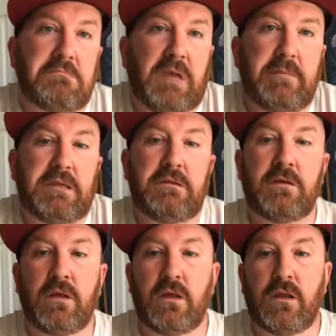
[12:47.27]
I mean,
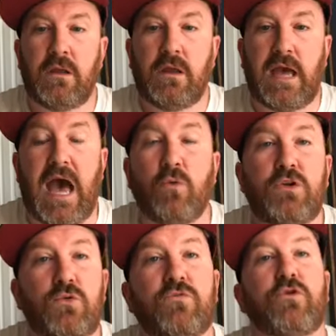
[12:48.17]
how would
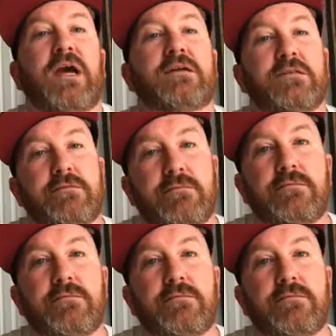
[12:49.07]
you have reacted?